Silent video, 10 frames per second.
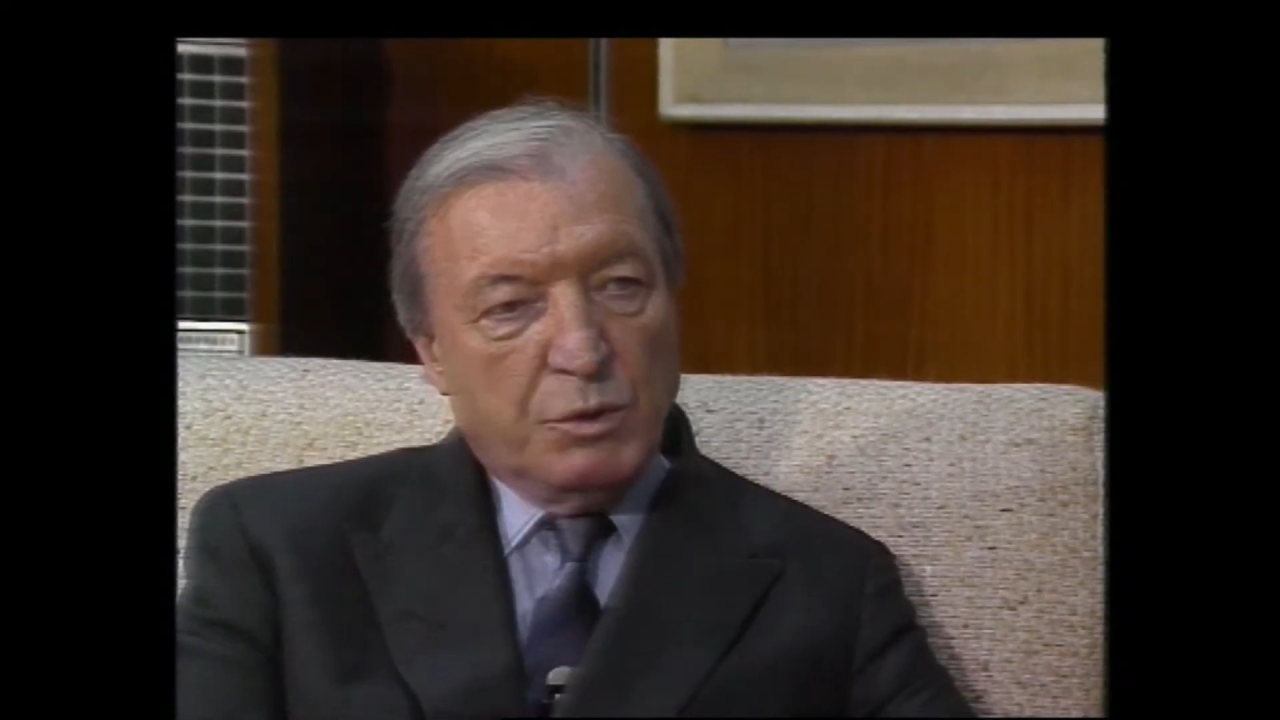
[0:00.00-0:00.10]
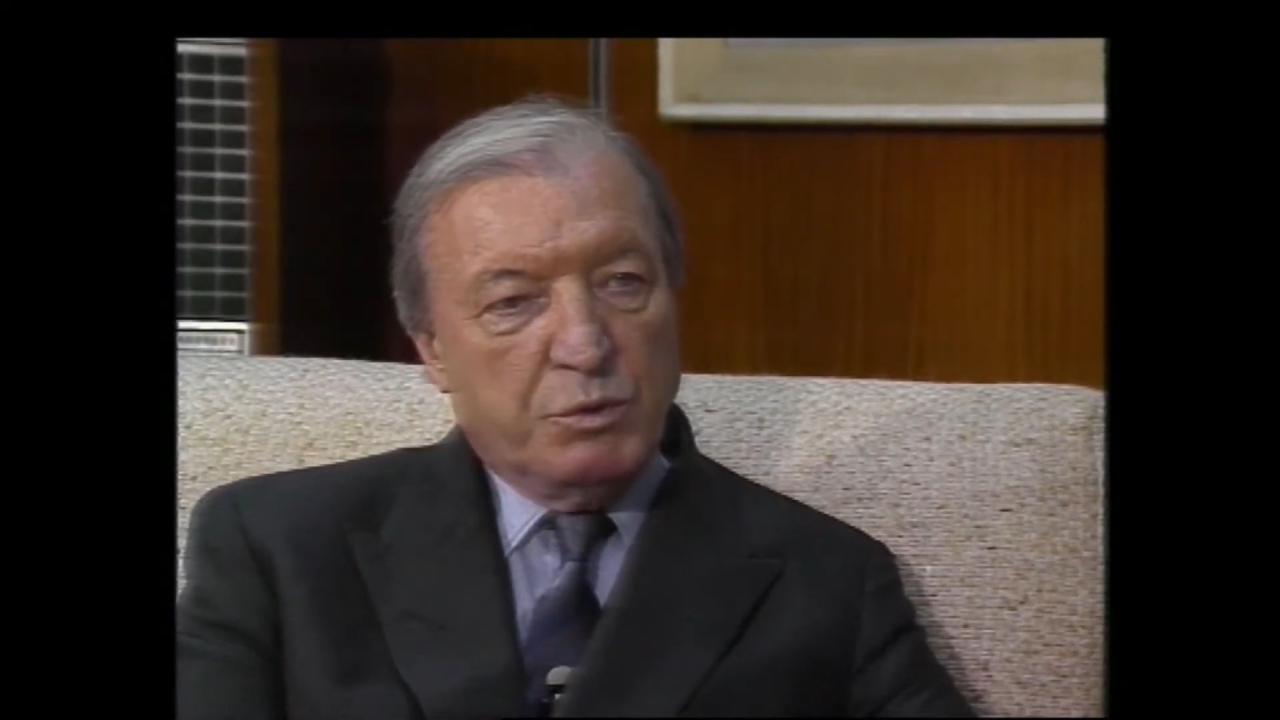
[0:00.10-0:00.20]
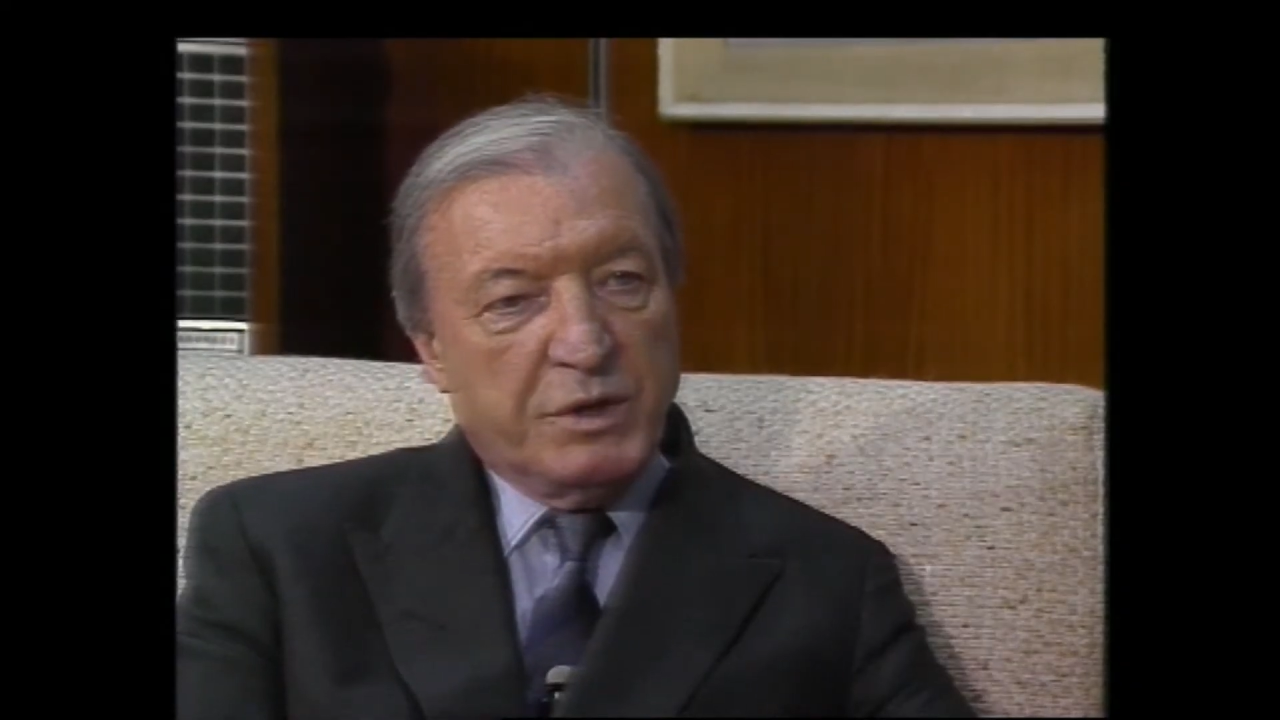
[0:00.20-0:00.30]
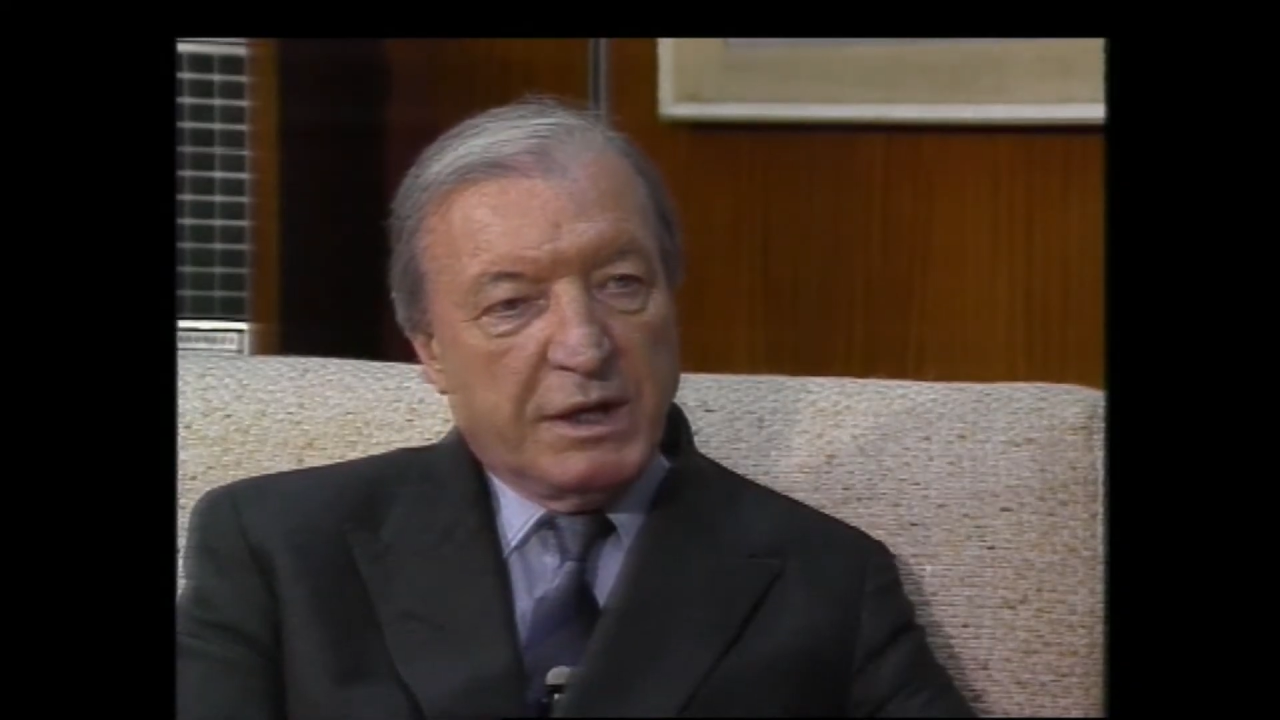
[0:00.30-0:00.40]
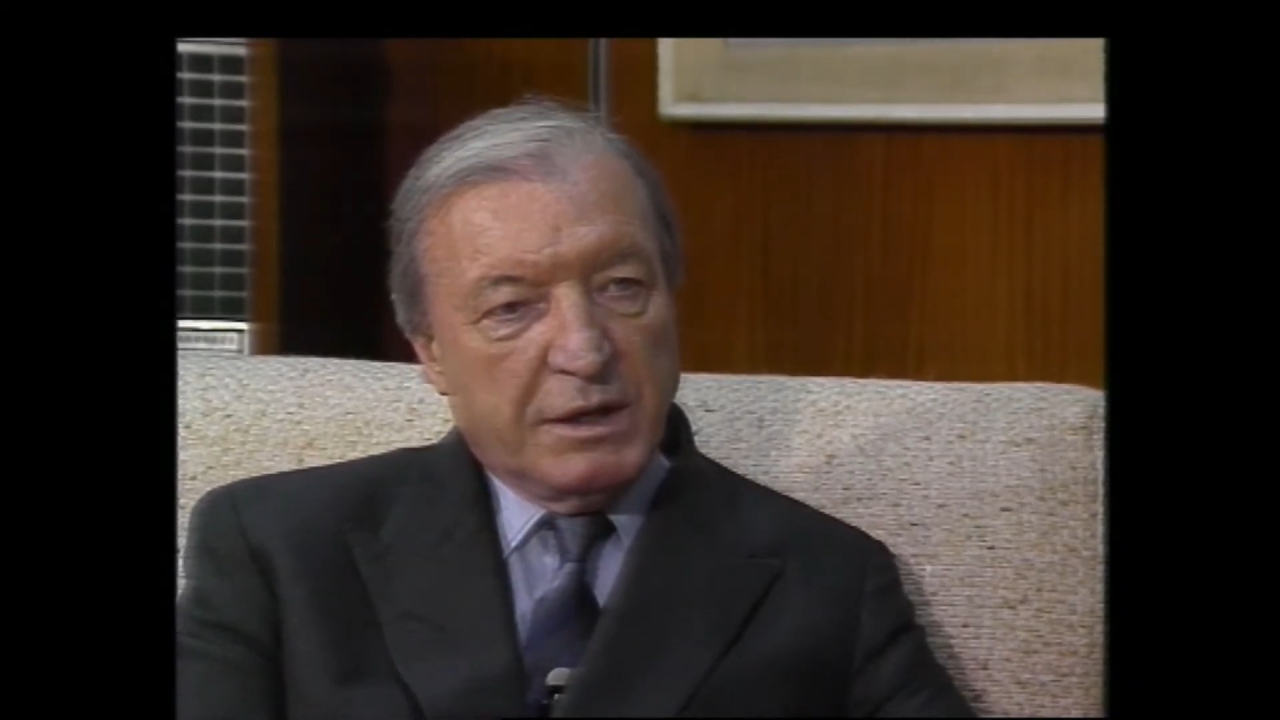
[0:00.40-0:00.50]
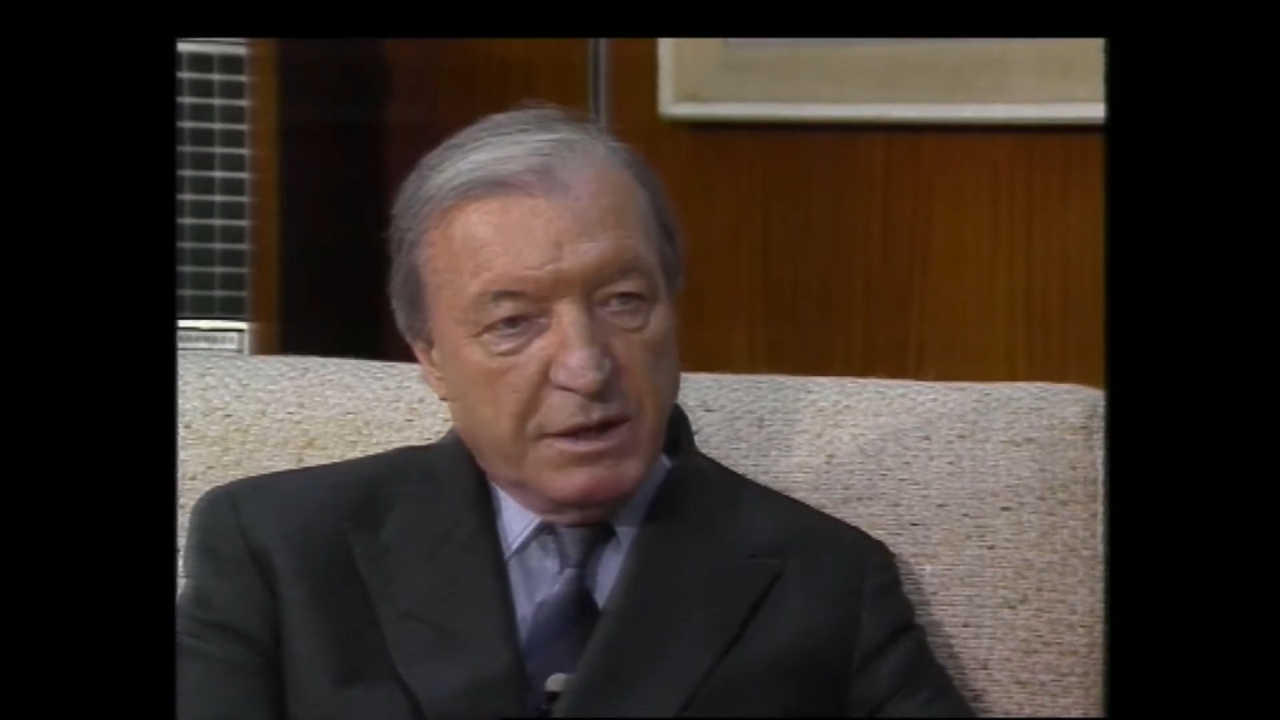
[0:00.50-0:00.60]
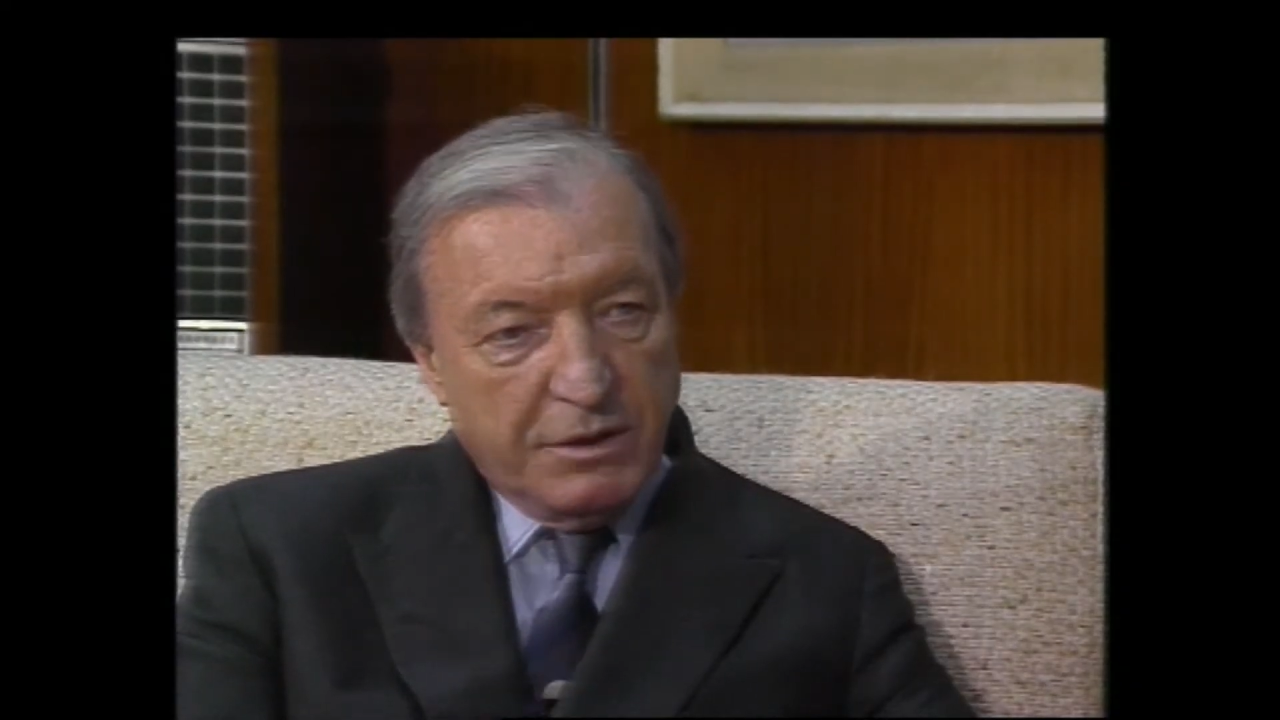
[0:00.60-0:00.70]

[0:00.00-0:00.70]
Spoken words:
who take an